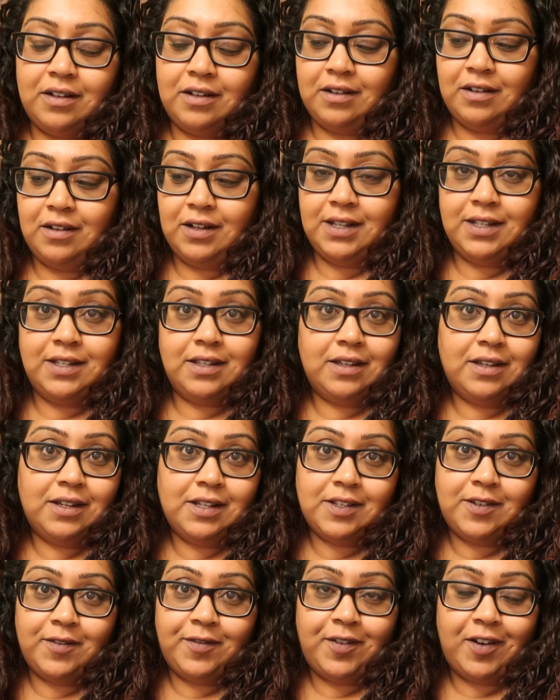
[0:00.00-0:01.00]
Guys, It
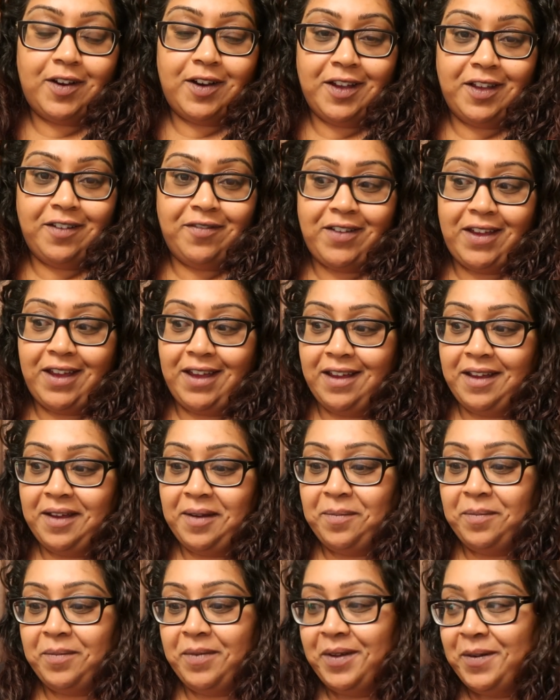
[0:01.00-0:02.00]
is 5
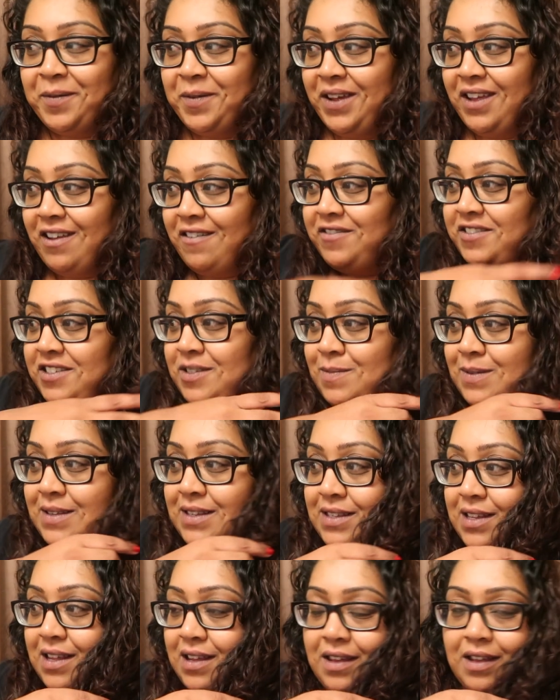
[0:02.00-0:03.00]
a.m. We have just been
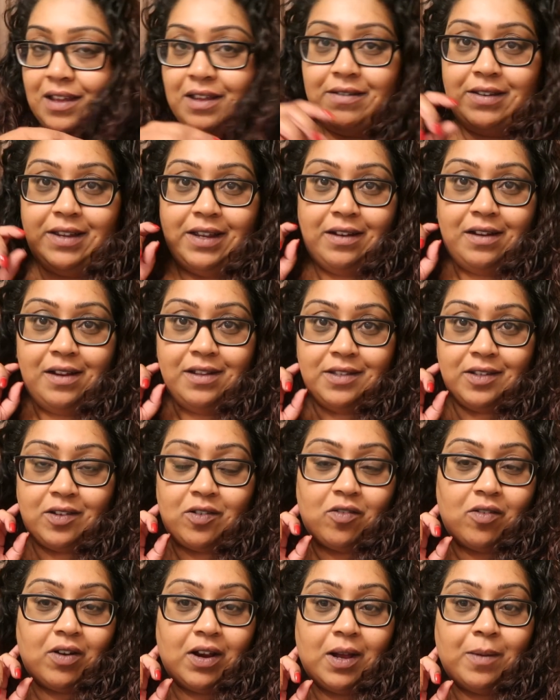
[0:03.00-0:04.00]
sat here eating loads of
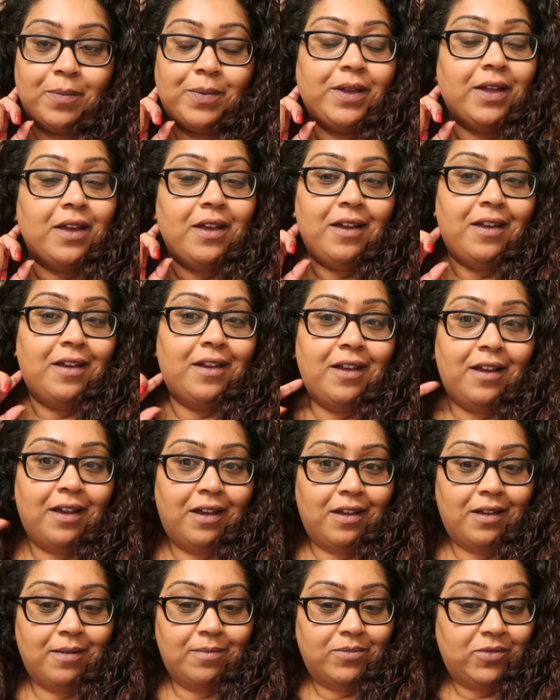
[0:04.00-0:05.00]
crap
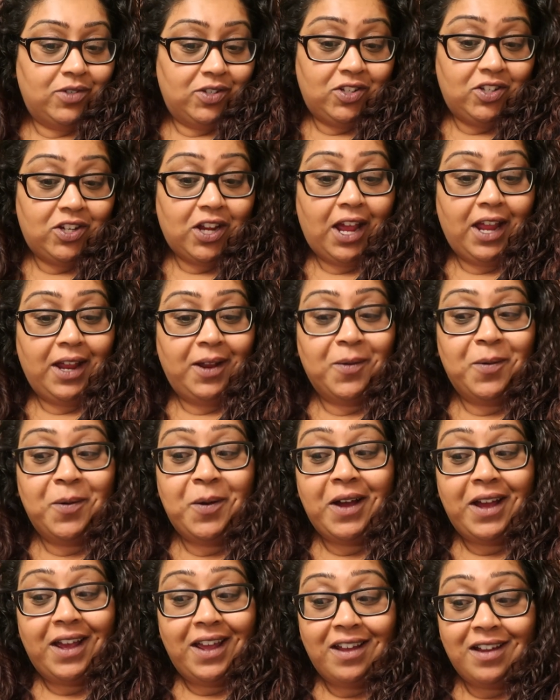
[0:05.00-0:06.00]
and just chatting
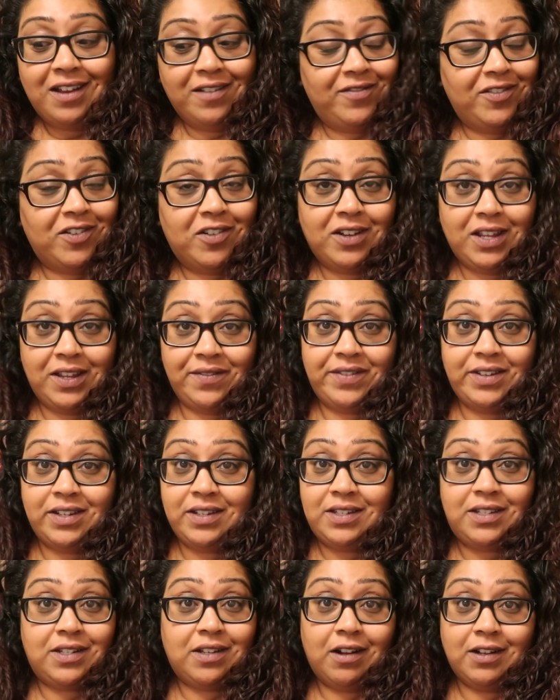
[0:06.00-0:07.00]
away. I've not even
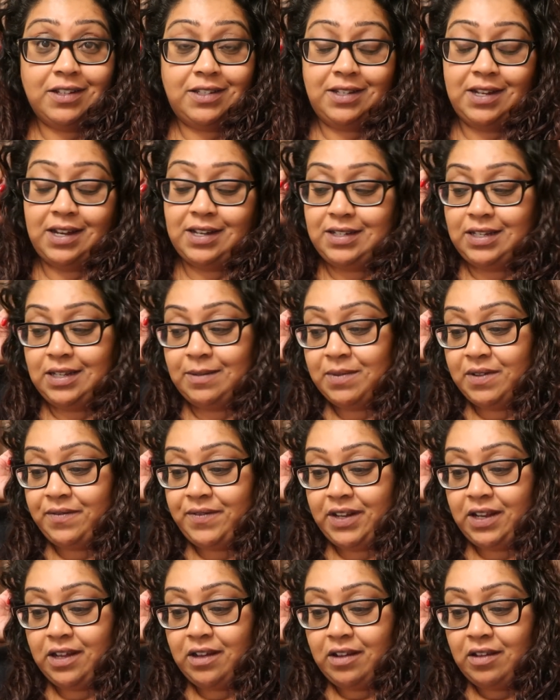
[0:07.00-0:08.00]
started editing my
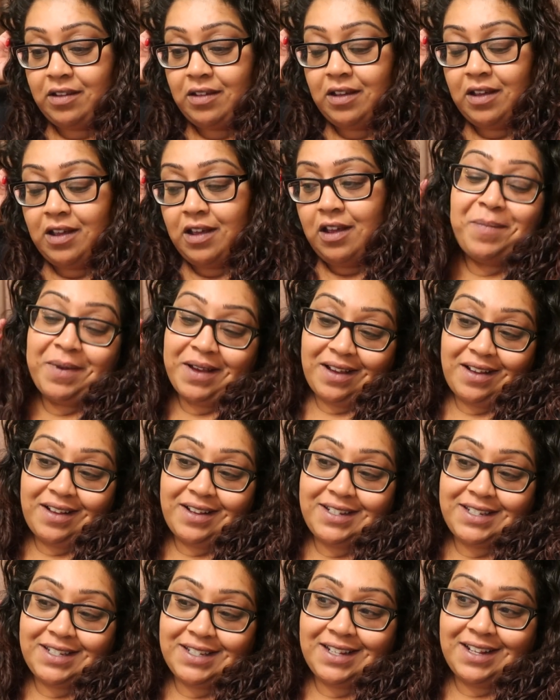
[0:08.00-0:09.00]
video,
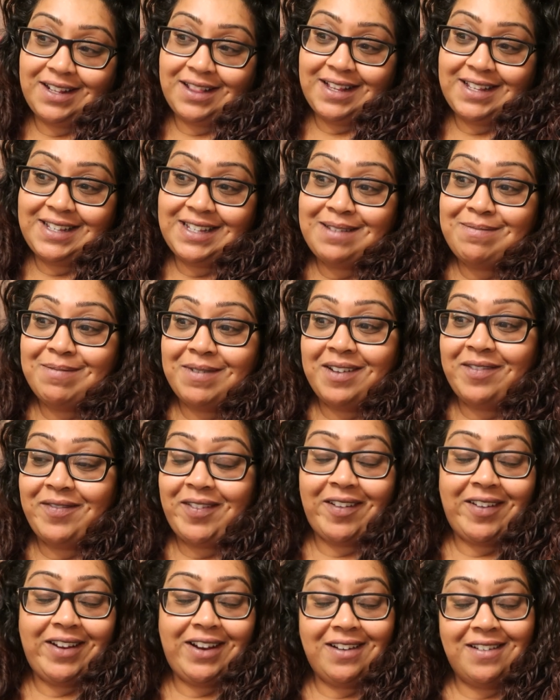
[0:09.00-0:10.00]
but this is my
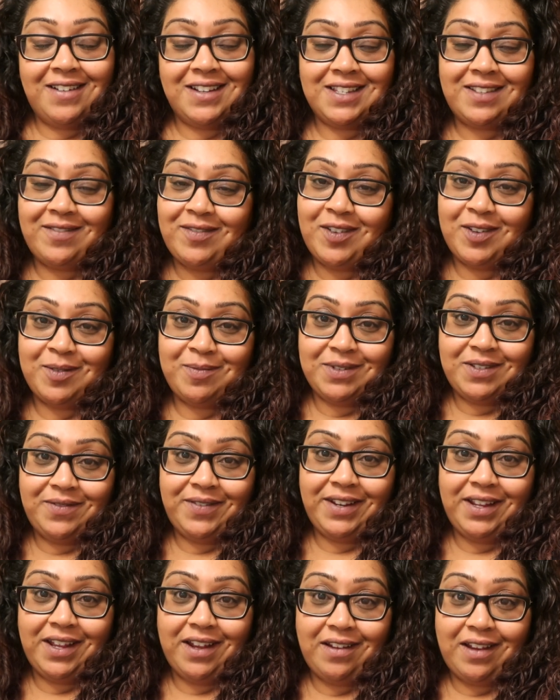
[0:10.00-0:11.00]
very last Vlogmas
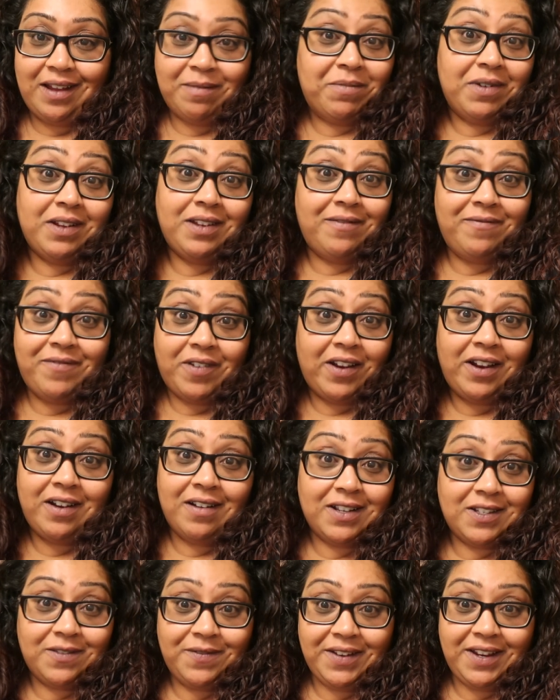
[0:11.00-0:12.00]
video and my very
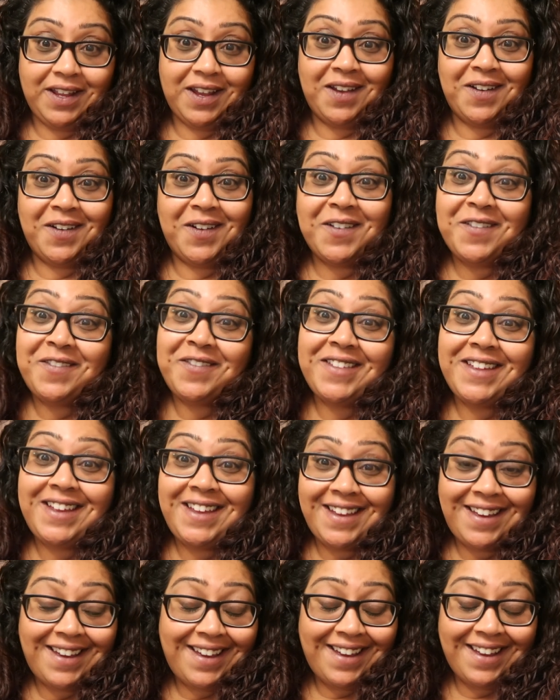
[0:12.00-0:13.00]
last video of the
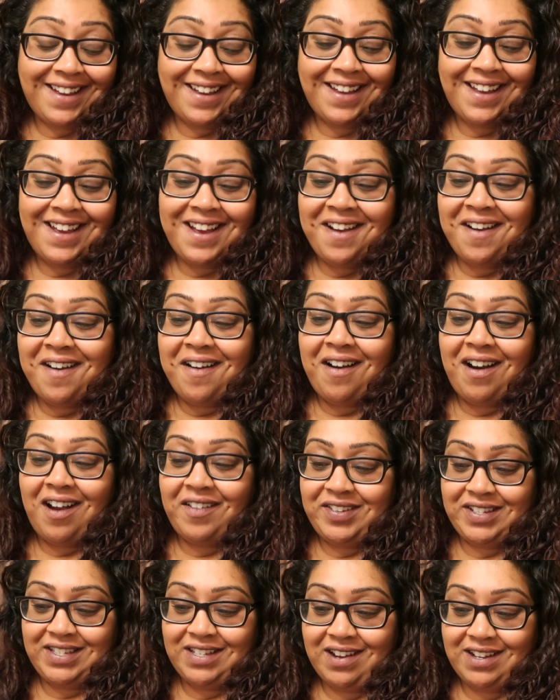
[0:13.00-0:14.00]
year.
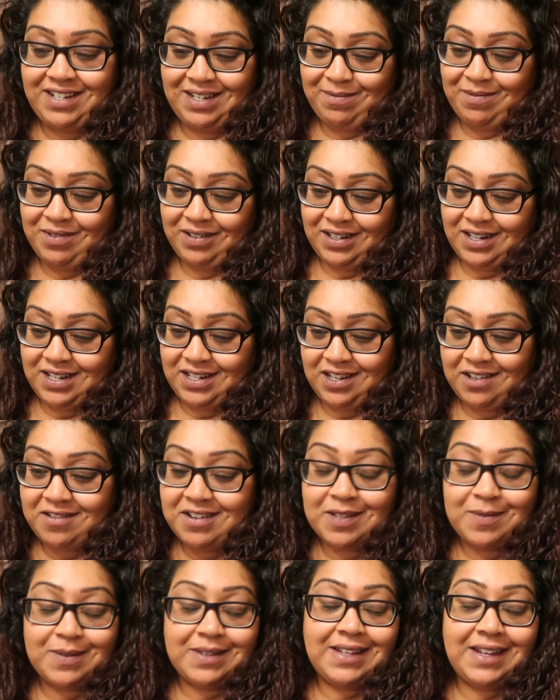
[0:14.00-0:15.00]
I've decided I'm not going to do
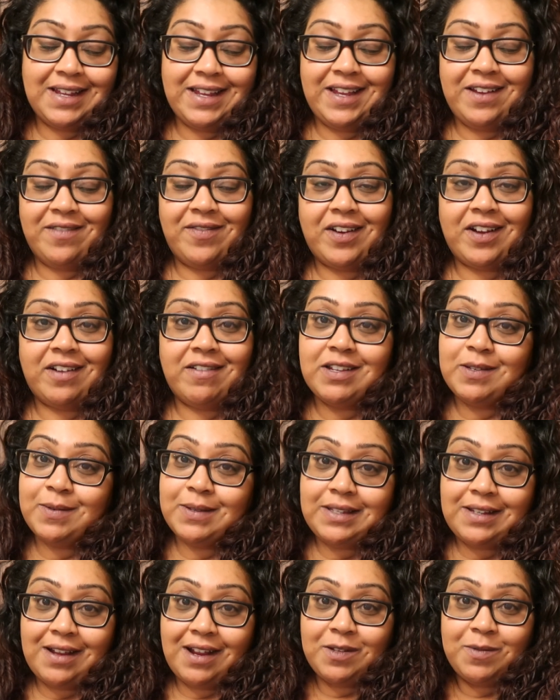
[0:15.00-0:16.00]
Christmas Eve and
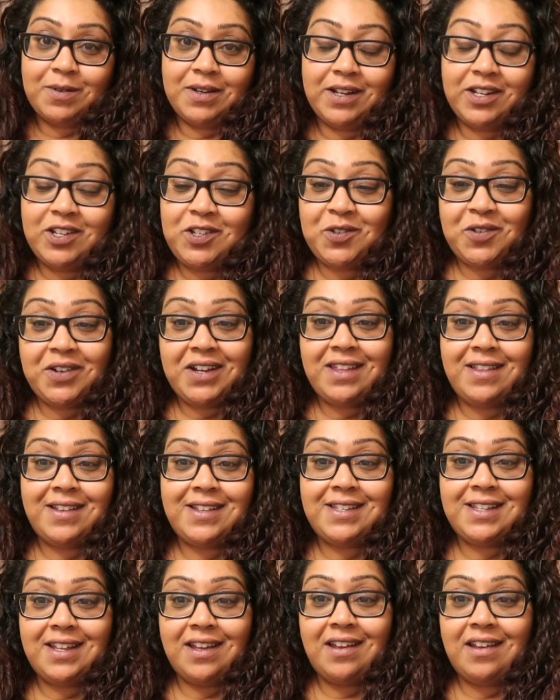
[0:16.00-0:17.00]
Christmas Day. I just want to enjoy it
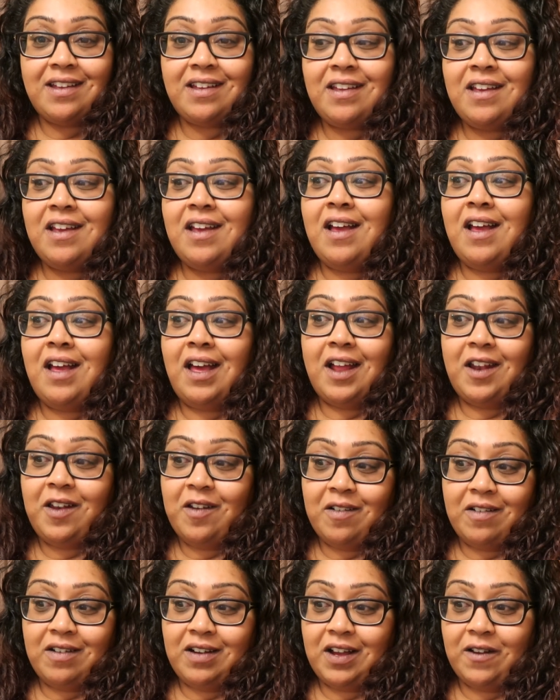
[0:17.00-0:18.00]
this year and
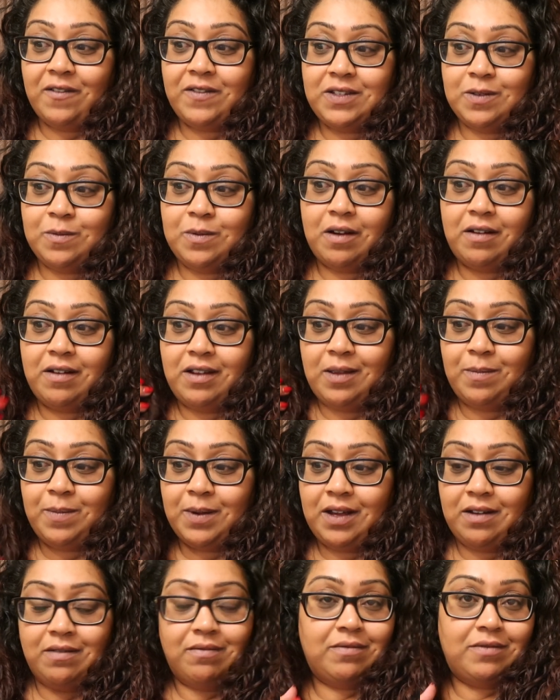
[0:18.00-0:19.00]
not have to worry
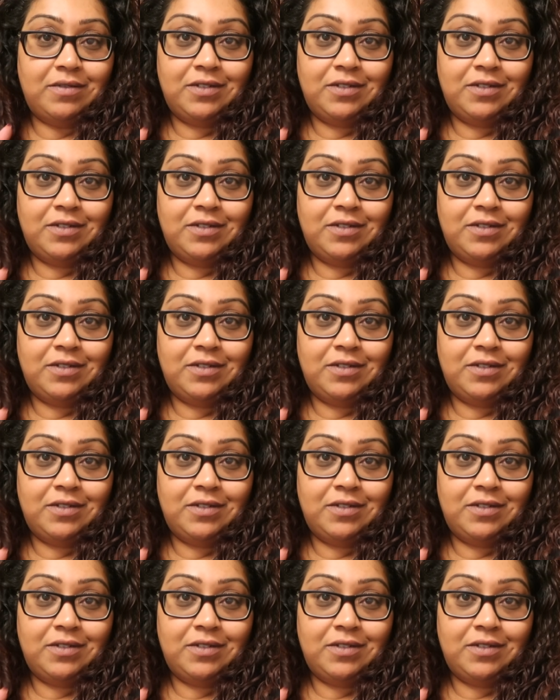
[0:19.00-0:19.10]
about